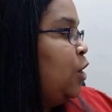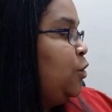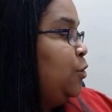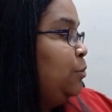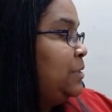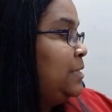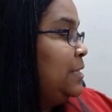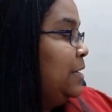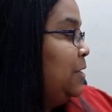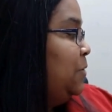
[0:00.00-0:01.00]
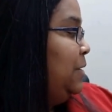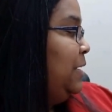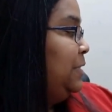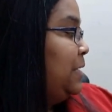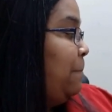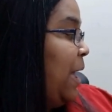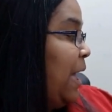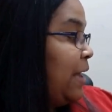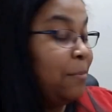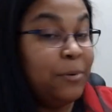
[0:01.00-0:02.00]
"You still need to
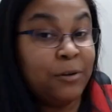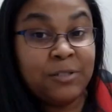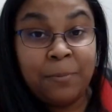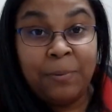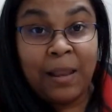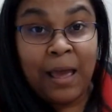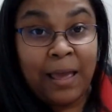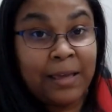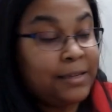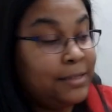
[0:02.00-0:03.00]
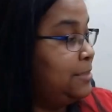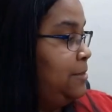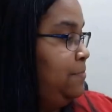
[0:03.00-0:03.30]
pack up your supplies."